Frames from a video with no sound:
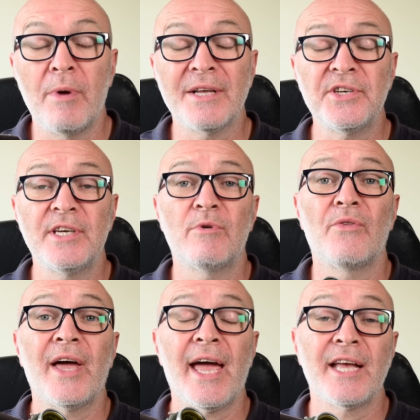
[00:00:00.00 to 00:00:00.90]
But I'll tell you
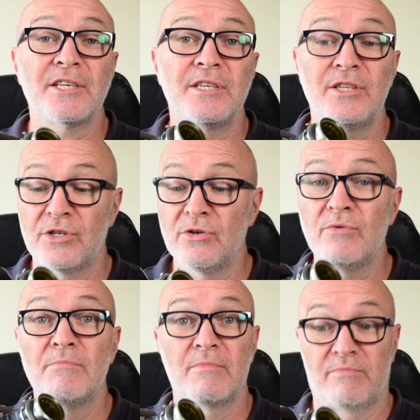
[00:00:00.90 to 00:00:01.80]
what, they actually
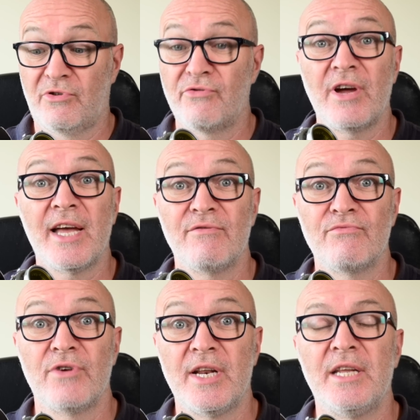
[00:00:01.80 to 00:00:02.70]
do create
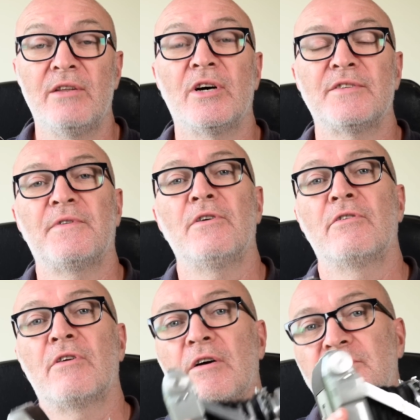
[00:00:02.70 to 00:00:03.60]
really nice
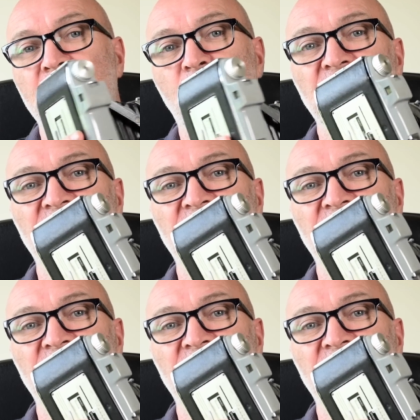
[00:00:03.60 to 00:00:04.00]
photographs. This one's a